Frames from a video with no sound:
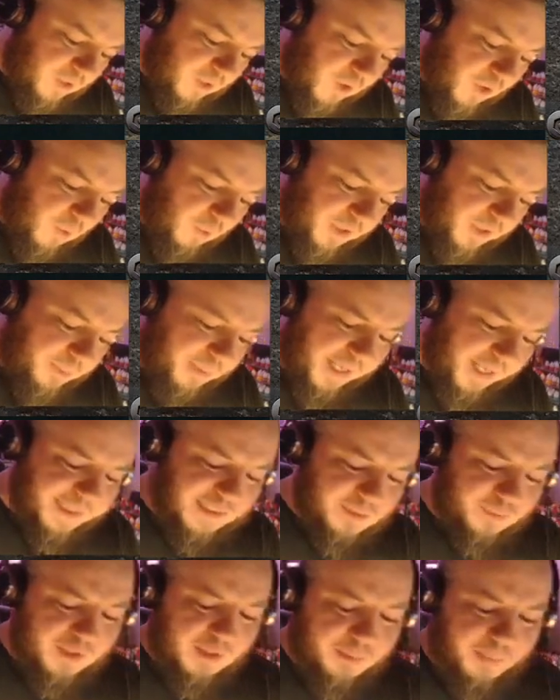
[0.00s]
oh, I want the
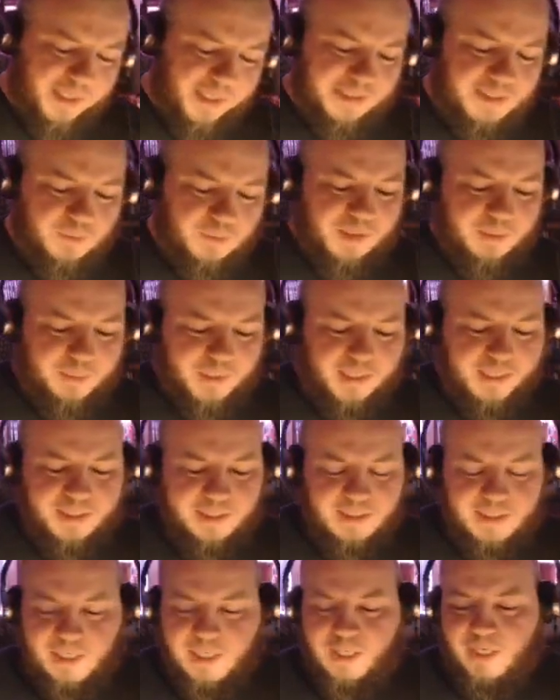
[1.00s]
bikes, I want the bikes, I want the
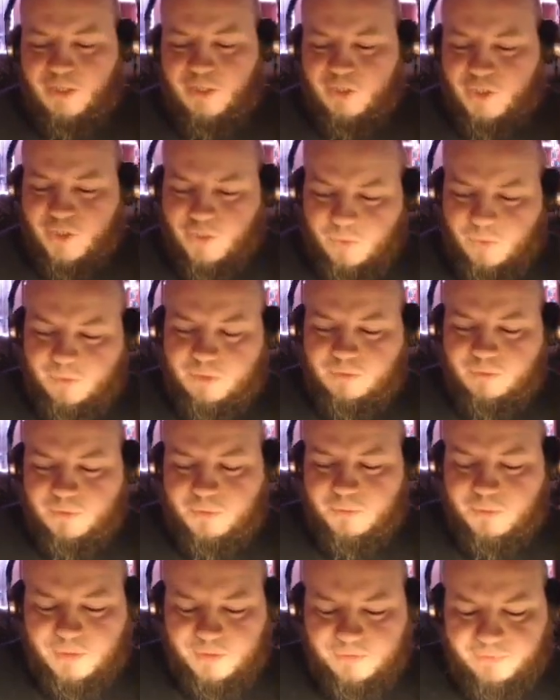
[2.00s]
bikes. Saw the
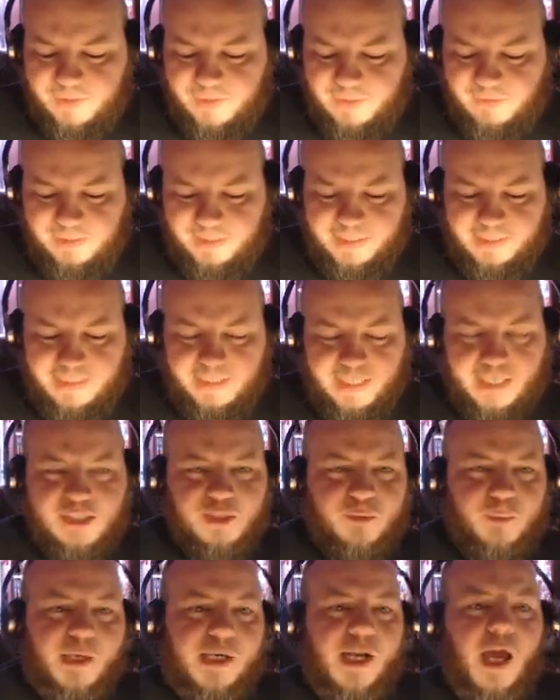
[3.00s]
rules for the
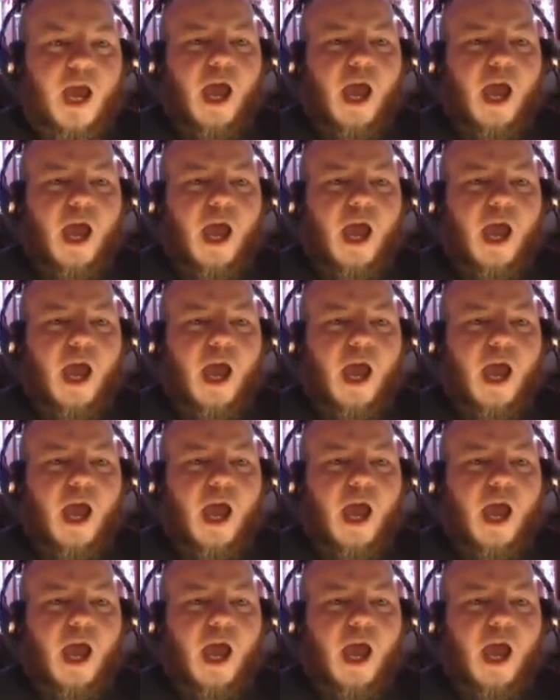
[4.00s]
Eradicators and went,